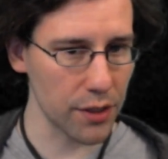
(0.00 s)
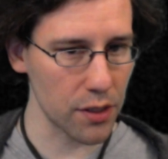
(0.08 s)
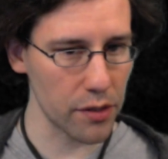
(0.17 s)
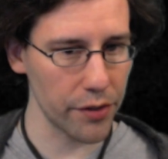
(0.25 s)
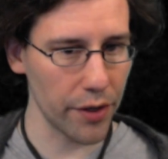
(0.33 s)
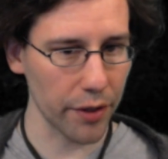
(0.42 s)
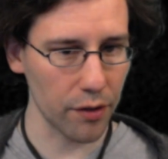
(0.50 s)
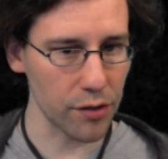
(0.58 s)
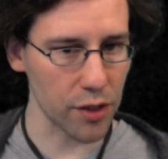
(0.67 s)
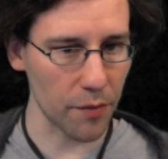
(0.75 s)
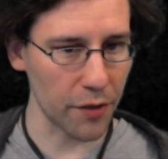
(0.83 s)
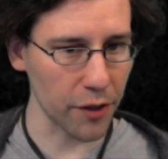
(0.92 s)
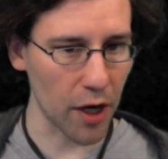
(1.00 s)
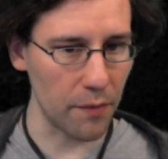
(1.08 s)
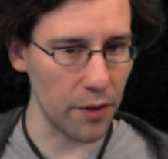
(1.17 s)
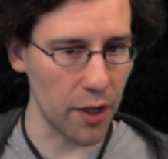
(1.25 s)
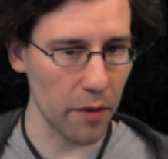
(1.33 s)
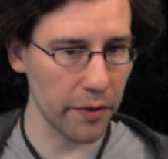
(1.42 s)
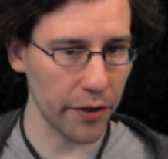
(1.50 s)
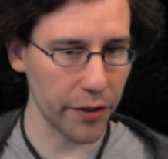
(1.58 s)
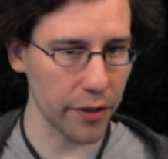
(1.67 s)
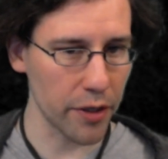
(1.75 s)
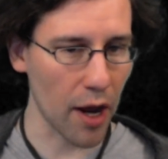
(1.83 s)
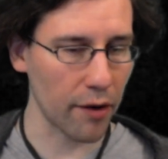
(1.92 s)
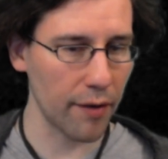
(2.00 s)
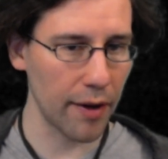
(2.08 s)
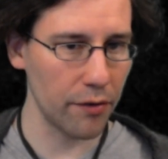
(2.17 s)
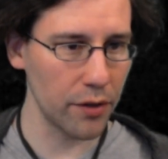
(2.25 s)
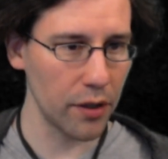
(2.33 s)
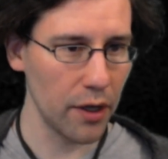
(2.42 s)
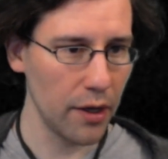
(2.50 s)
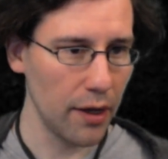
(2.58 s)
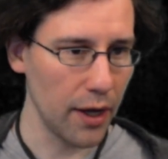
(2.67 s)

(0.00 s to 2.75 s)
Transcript: This isn't like there's some uncommon that I'm building the deck around.